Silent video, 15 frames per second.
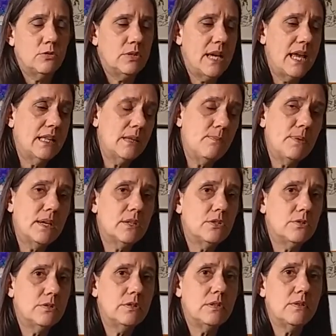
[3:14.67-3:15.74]
because you take
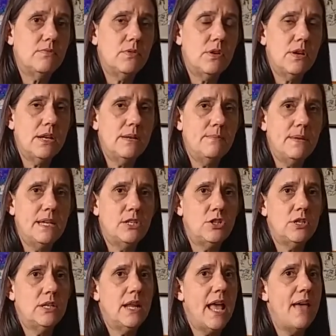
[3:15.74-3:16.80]
the pictures of your
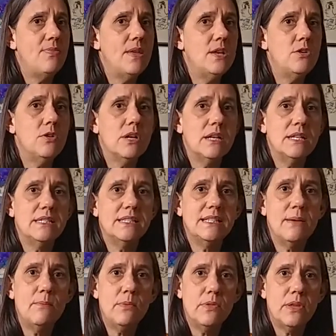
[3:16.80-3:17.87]
animation and then you
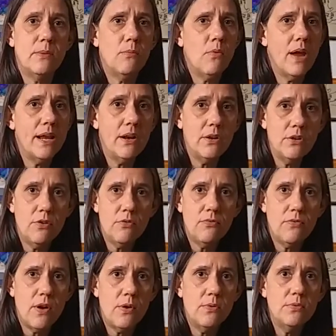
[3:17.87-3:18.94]
can assemble them right
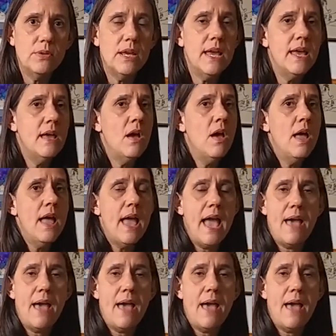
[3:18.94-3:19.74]
on your phone,